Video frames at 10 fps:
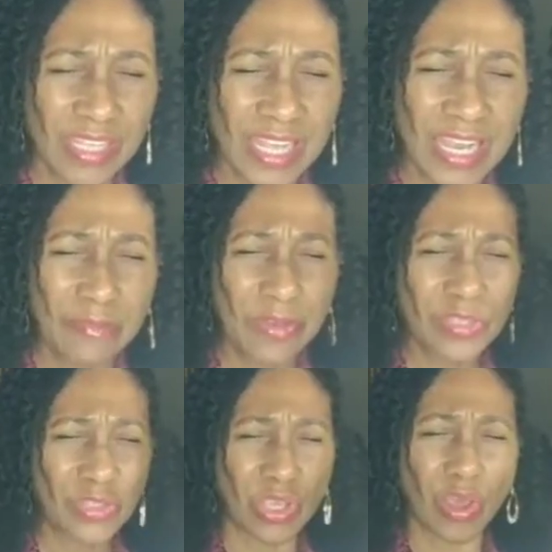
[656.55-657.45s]
And if the
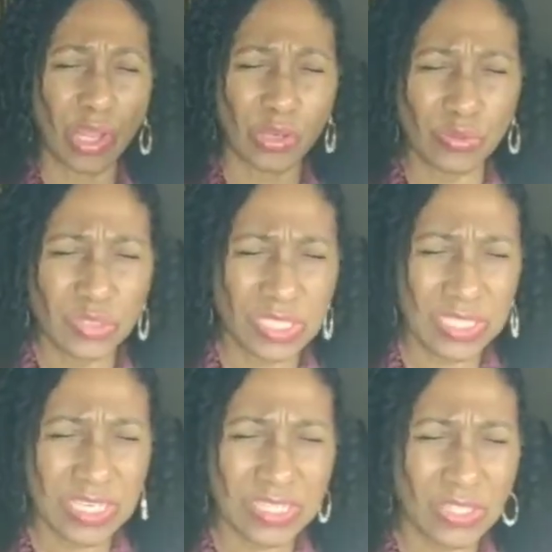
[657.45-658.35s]
salt
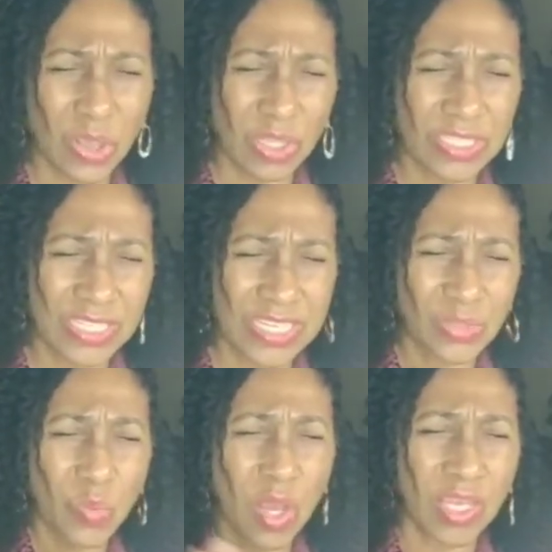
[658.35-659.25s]
loses its saltiness,
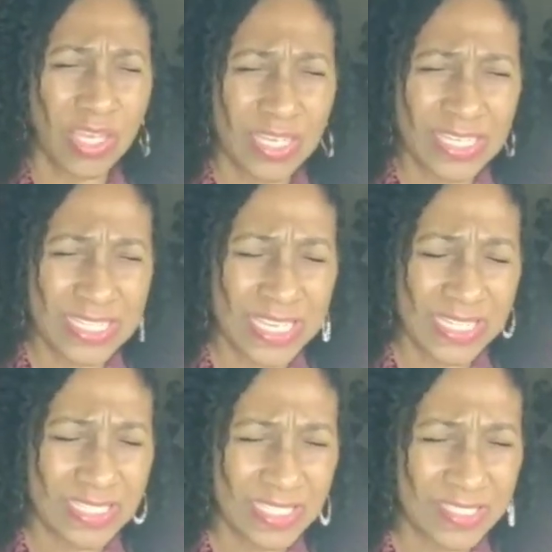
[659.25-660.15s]
what good is
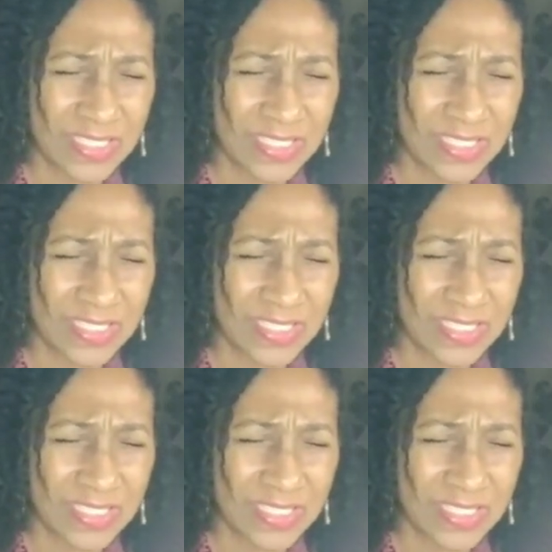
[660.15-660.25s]
it?